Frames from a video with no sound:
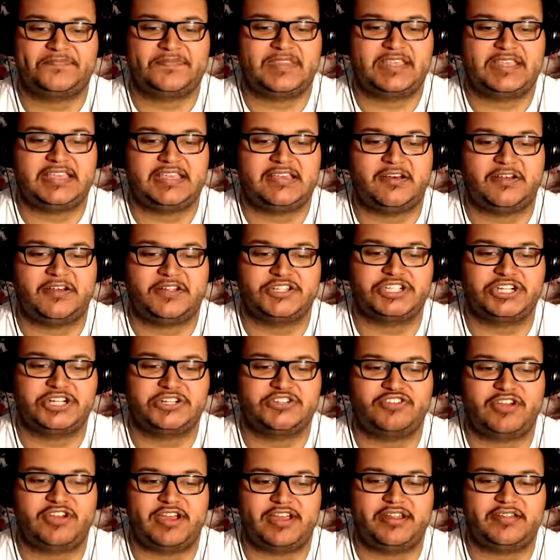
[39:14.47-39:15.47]
culture
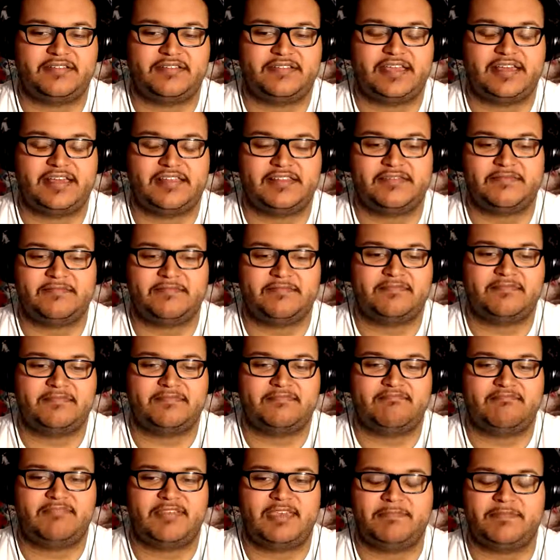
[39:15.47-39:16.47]
trying to tell the
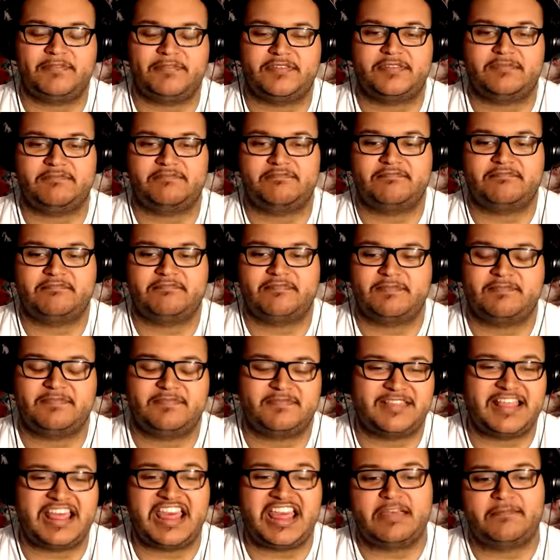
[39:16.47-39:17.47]
people that...
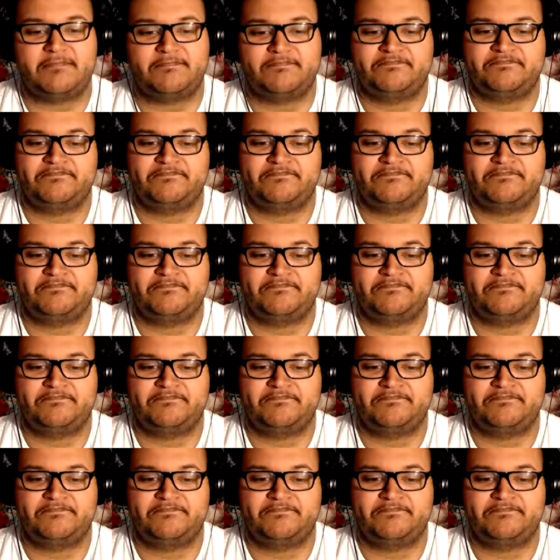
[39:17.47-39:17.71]
Nah!